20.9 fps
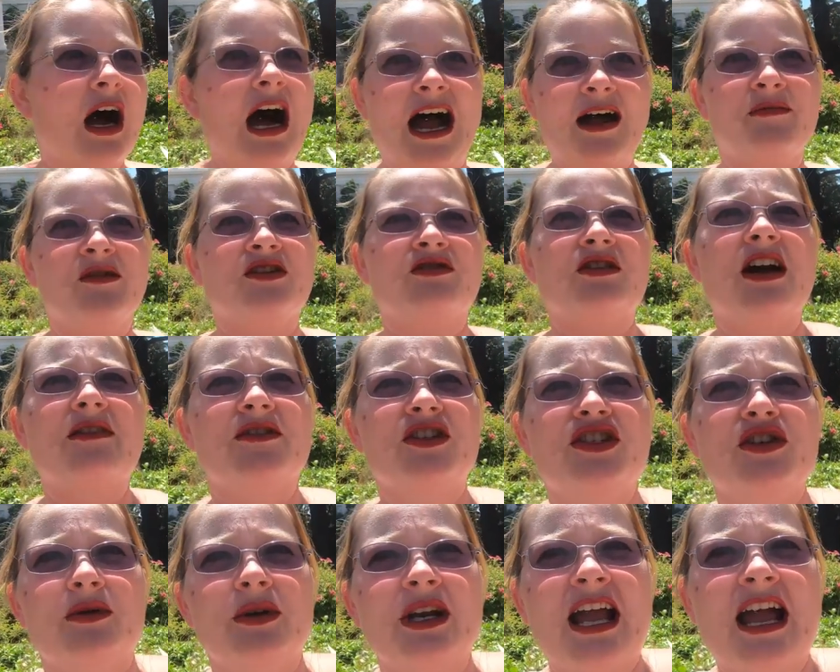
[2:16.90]
I've been driving
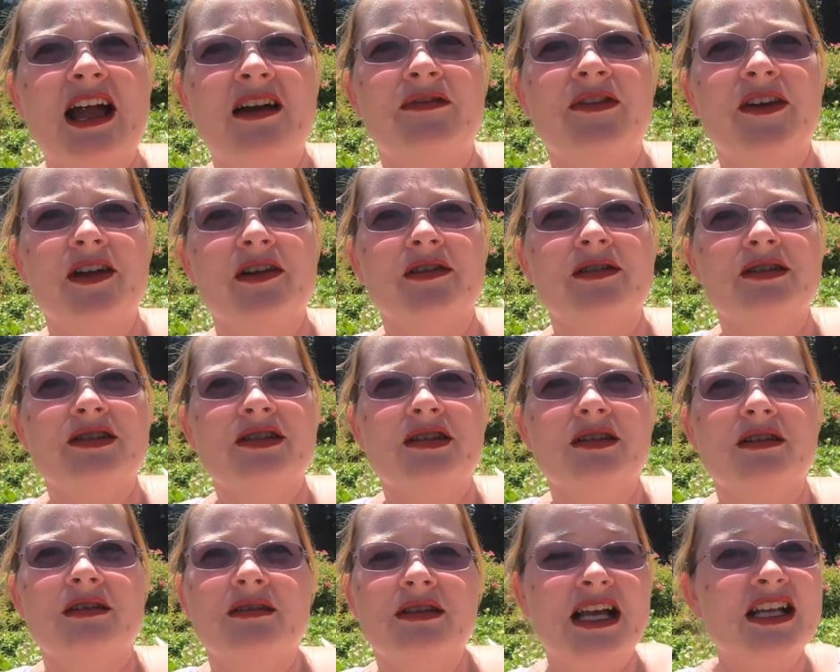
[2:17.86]
2.5 years.
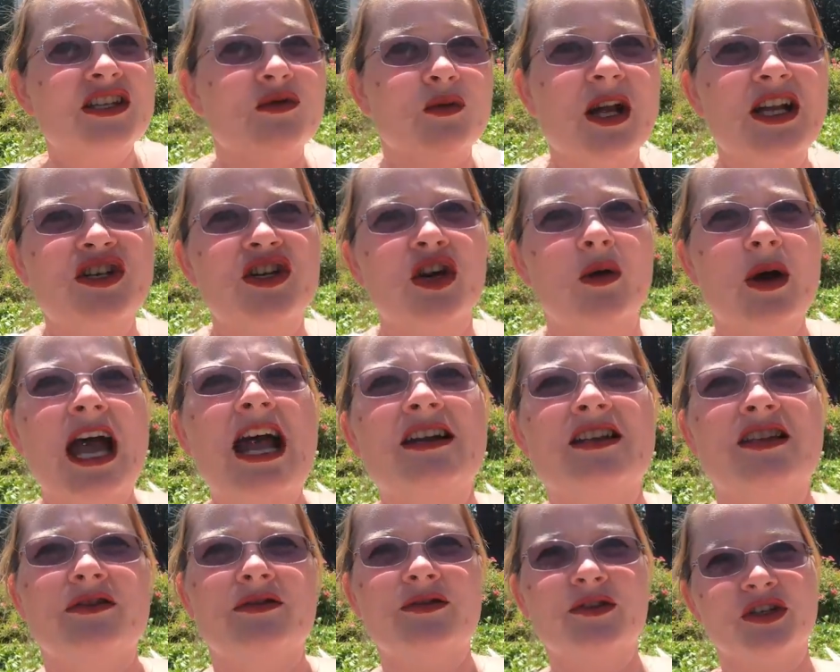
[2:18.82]
That's
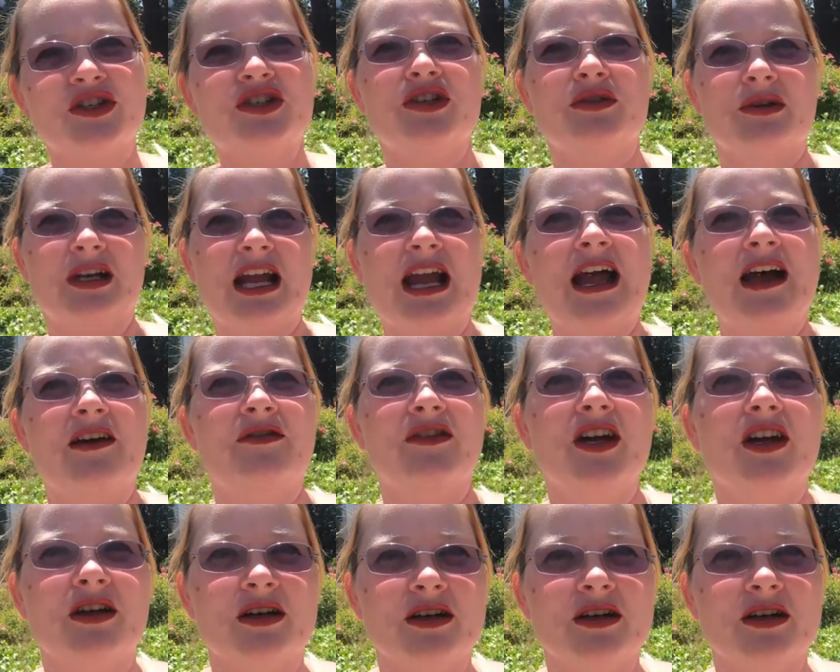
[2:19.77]
retroactive for 2.5